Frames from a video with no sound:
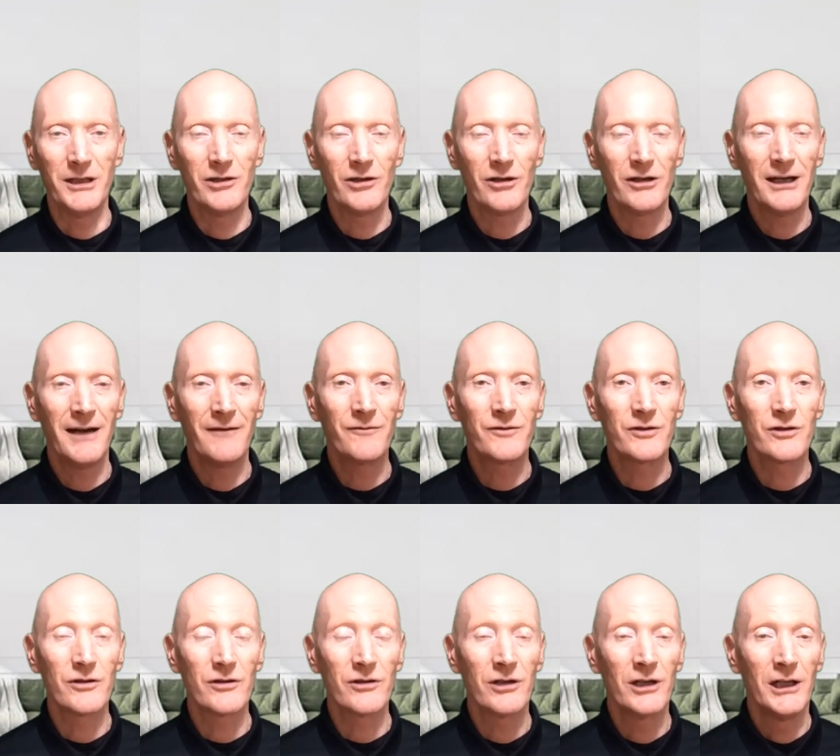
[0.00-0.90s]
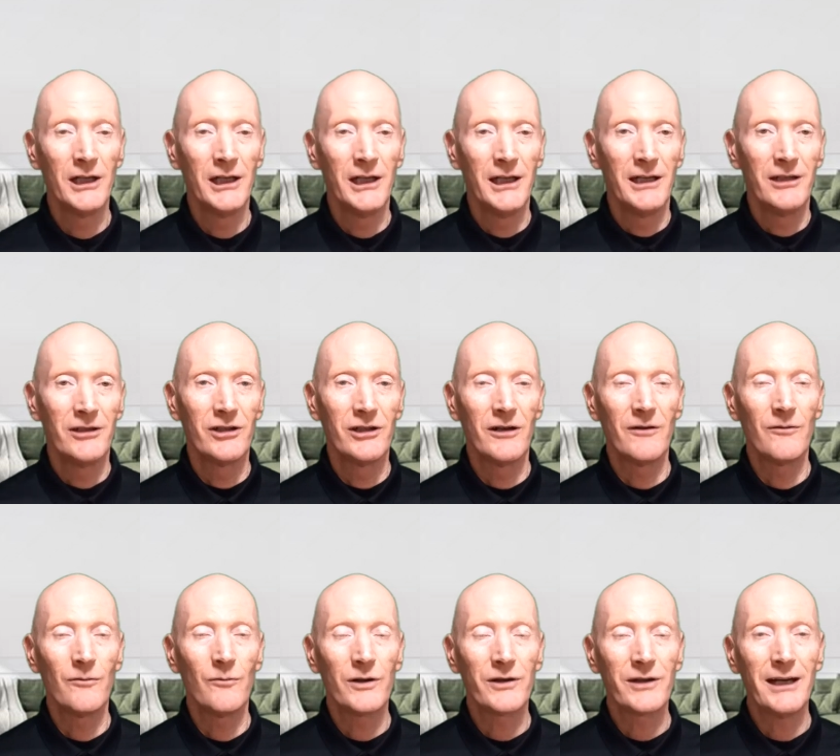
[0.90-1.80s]
And you're going to have to,
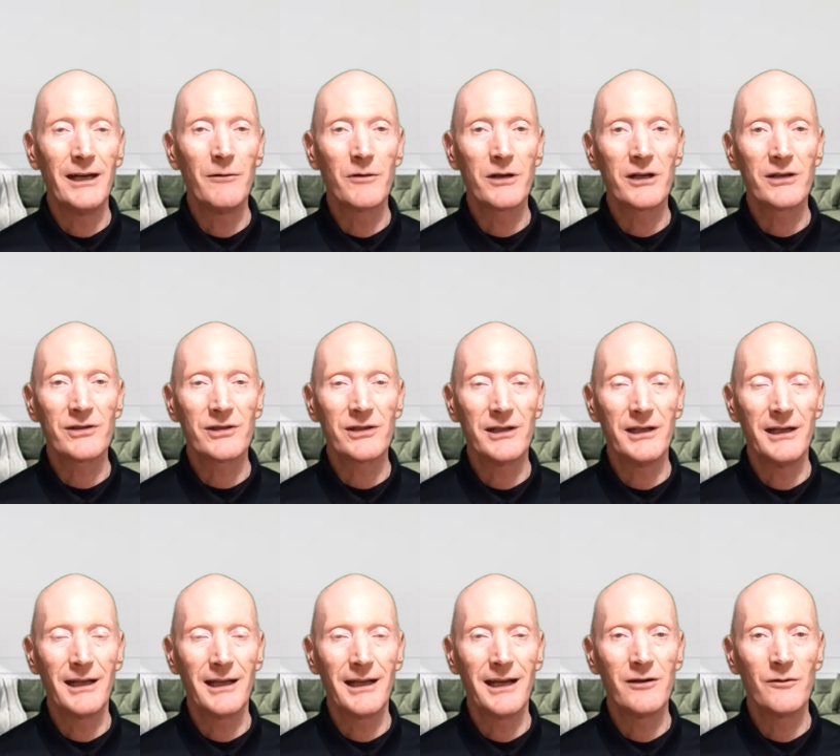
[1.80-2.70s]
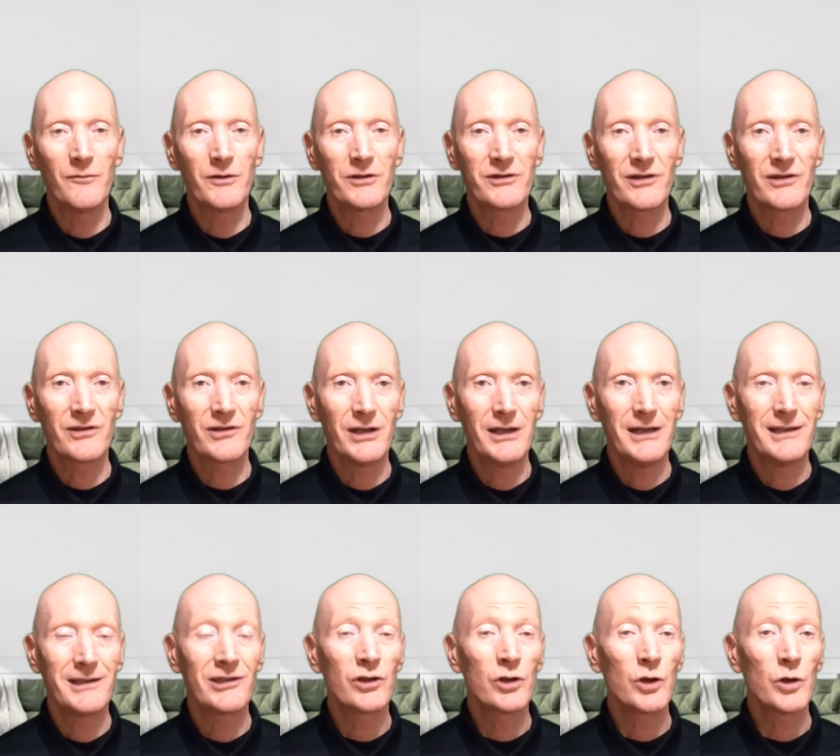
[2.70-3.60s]
what they want to see, a lender wants to
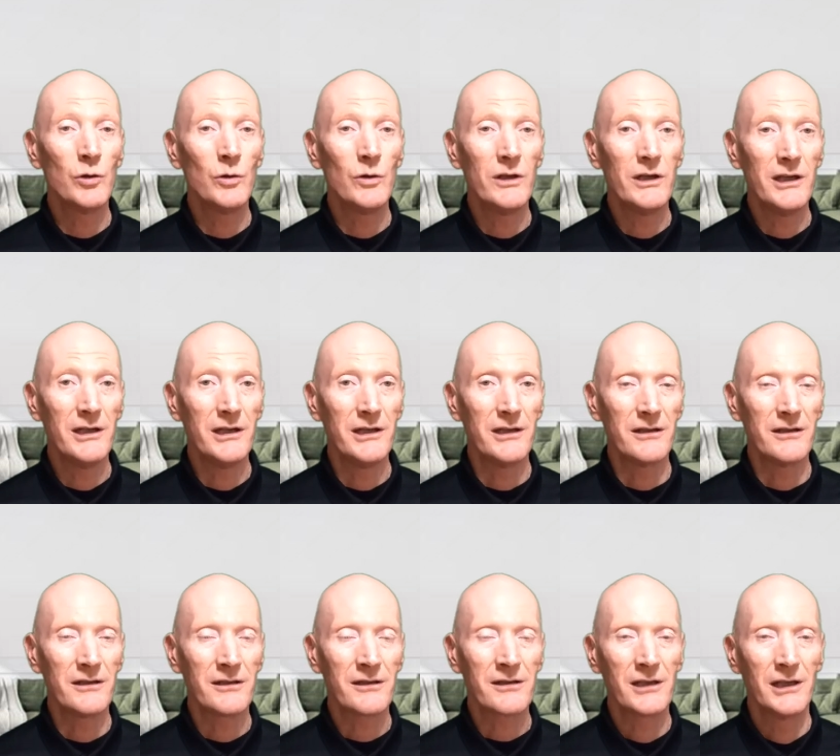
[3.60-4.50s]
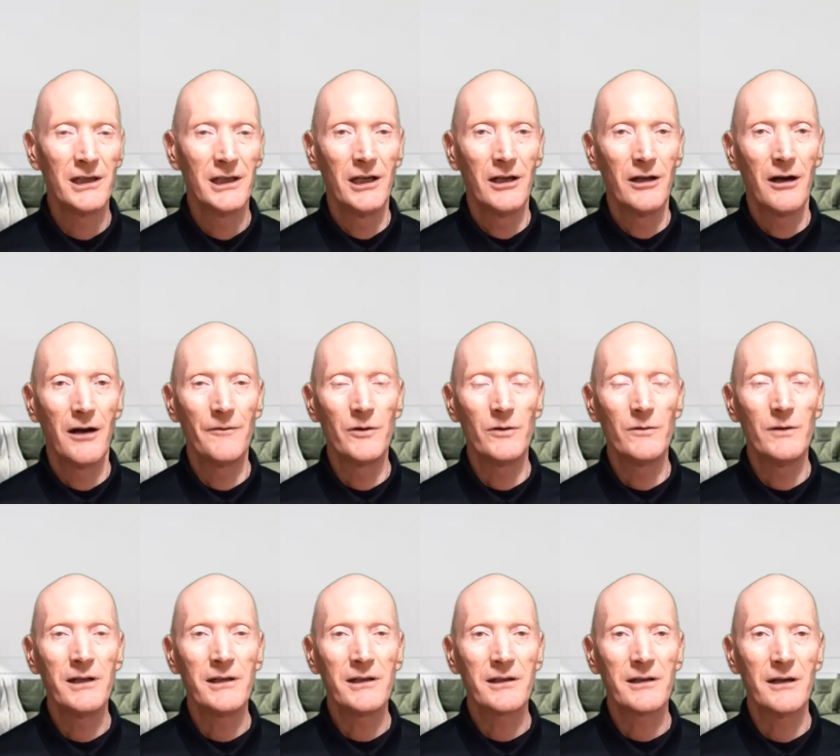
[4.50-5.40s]
see 2 years of your
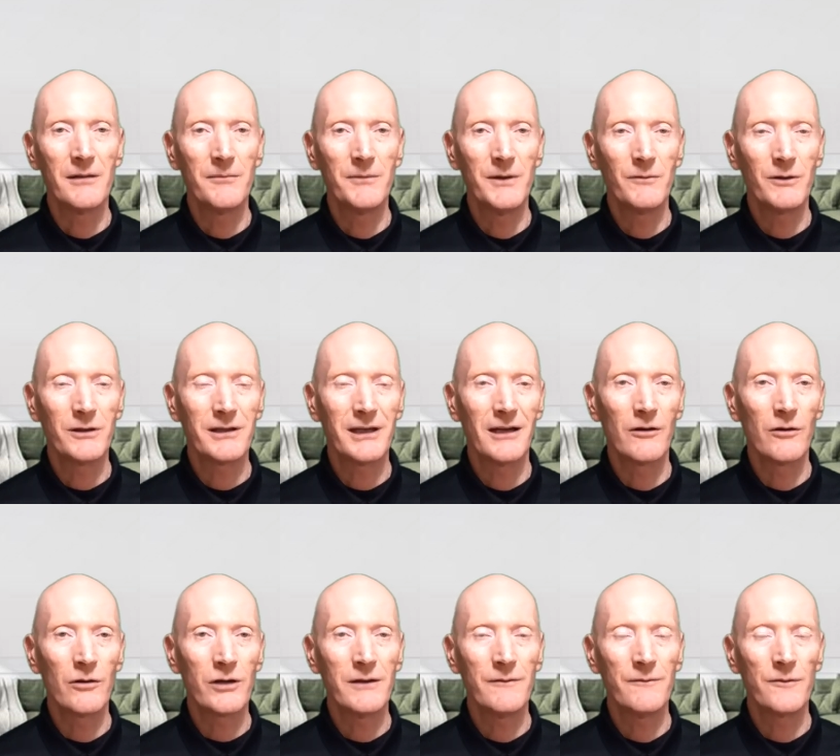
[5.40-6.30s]
income, and what they're looking